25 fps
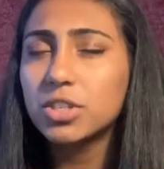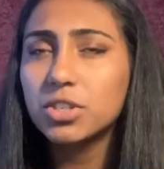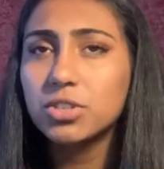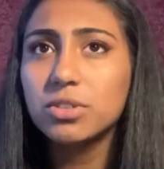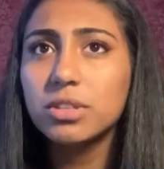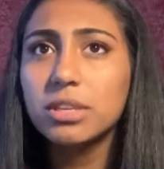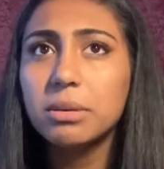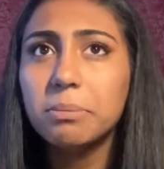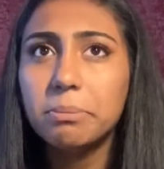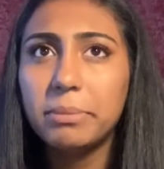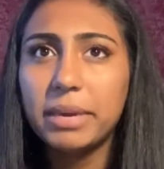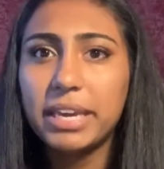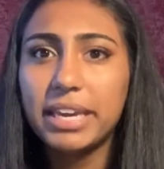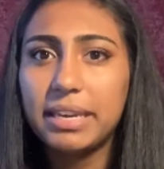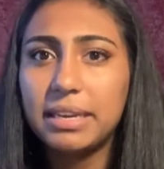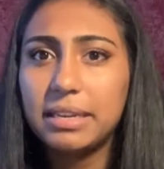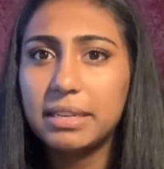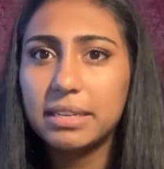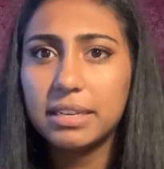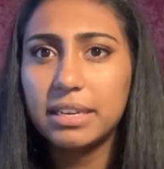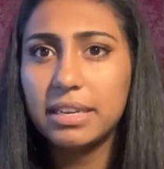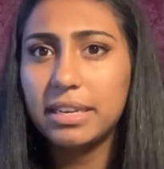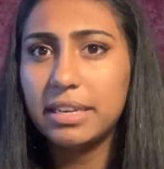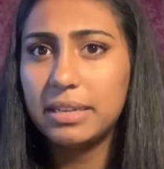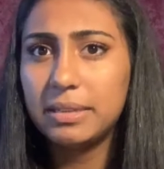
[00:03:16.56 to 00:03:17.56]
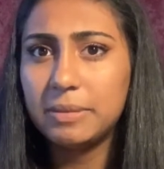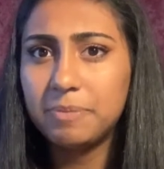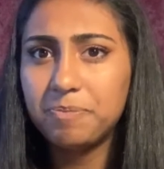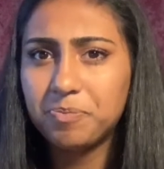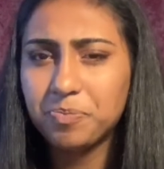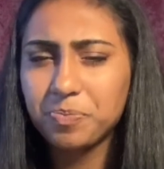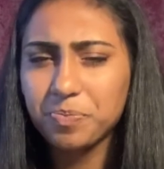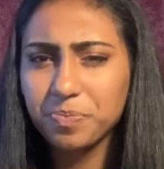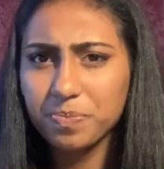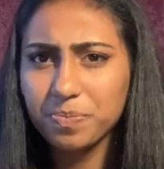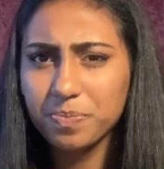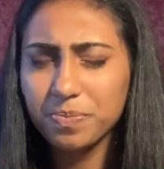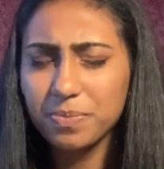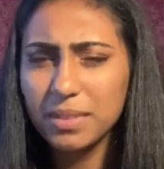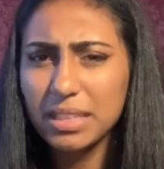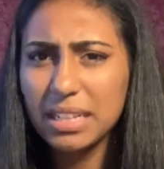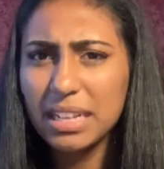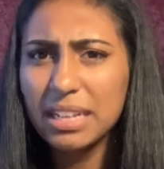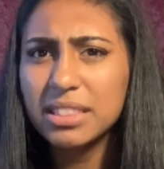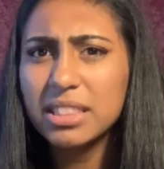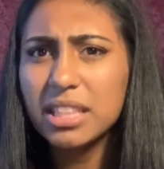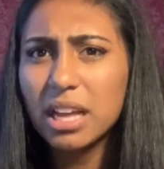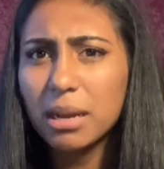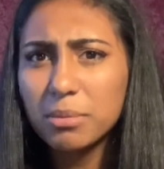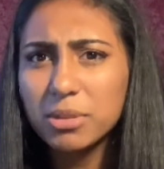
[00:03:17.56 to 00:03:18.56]
made in
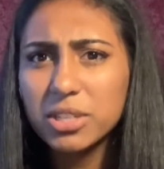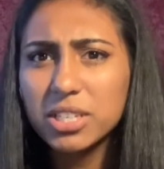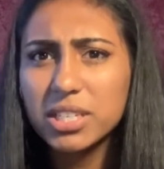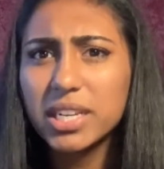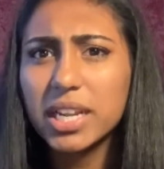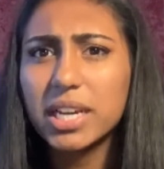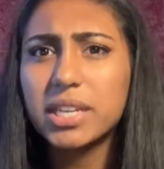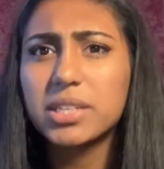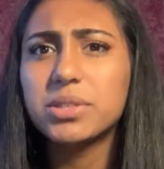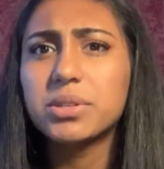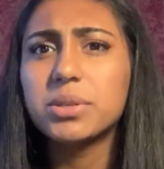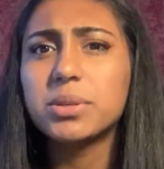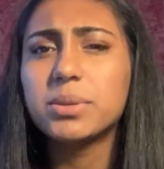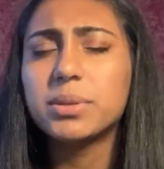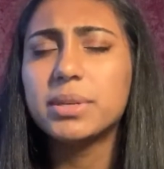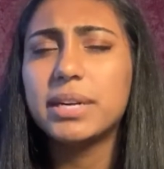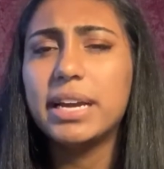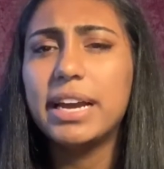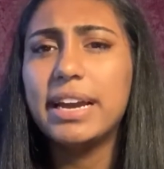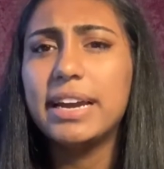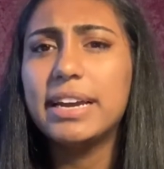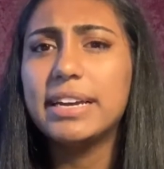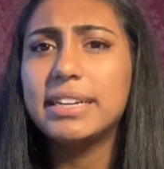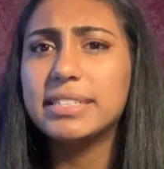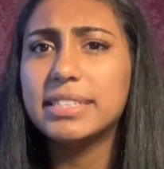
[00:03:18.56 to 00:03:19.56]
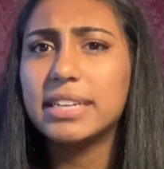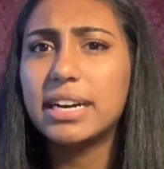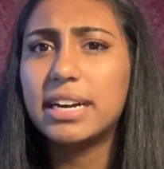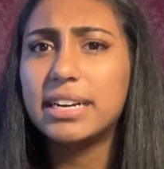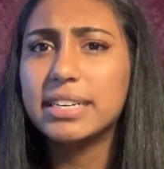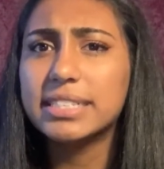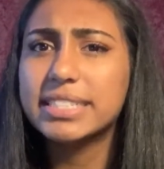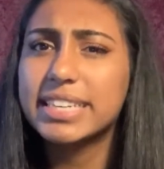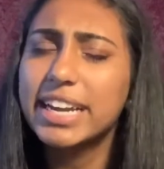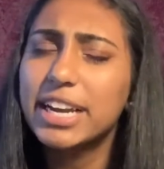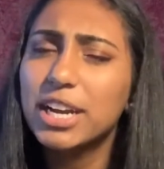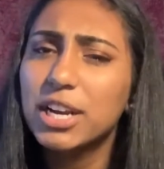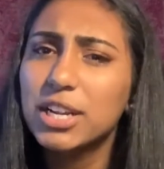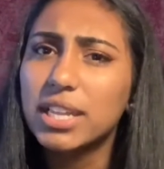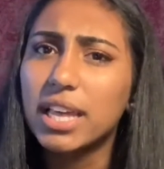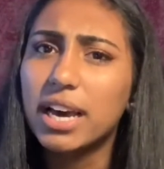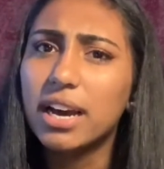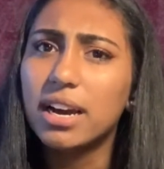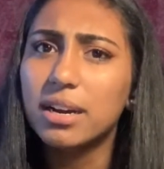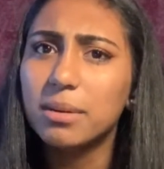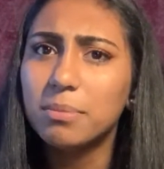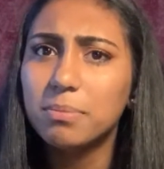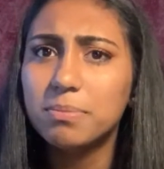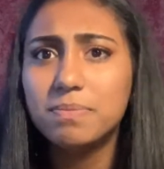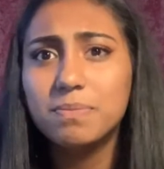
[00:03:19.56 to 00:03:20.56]
Tamil Nadu and
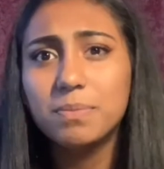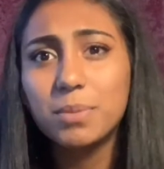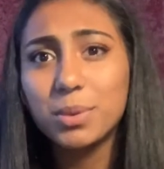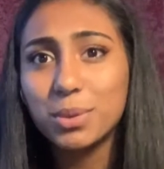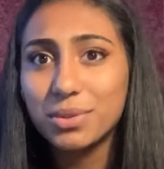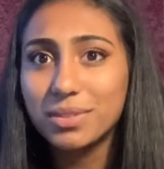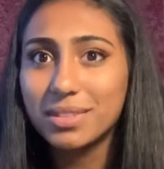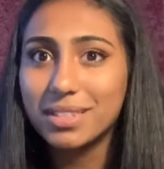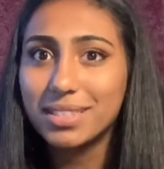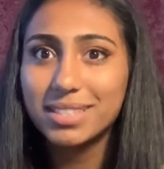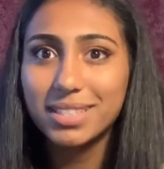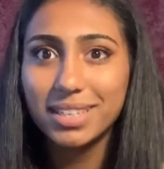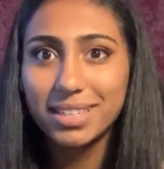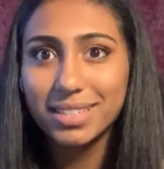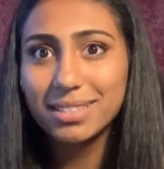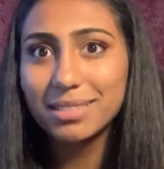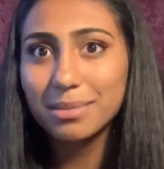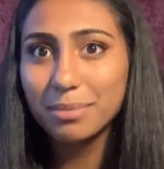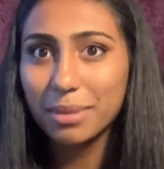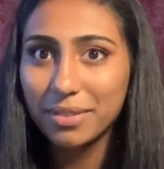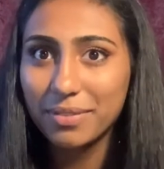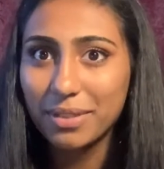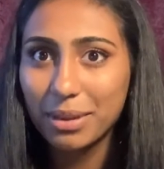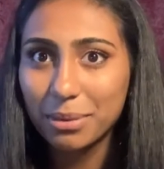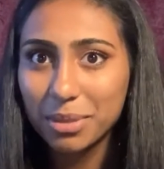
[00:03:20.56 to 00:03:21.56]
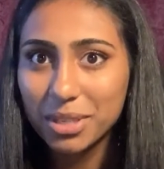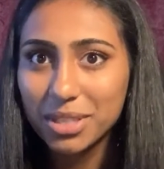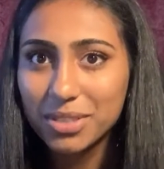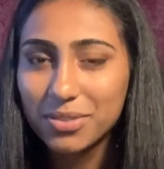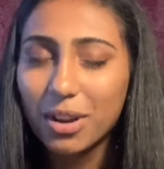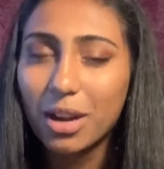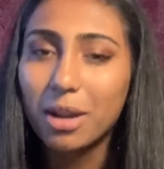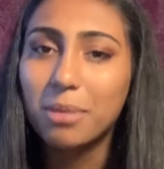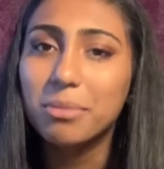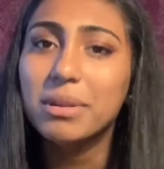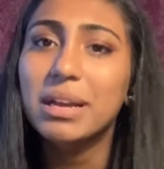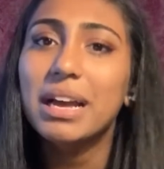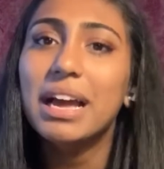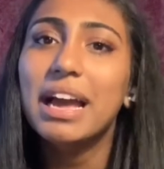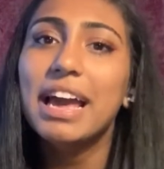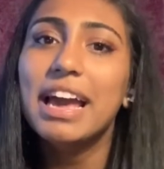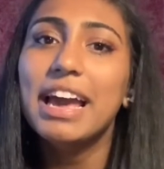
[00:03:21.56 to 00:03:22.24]
Kerala, both the states that my family's from.